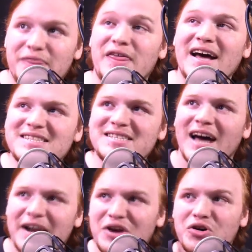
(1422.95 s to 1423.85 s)
That's
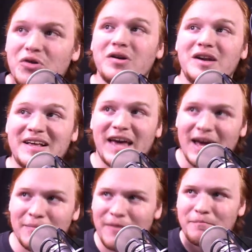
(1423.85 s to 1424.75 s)
not a good
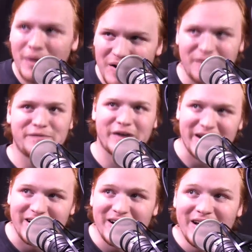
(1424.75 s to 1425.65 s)
game of Buddy Fight.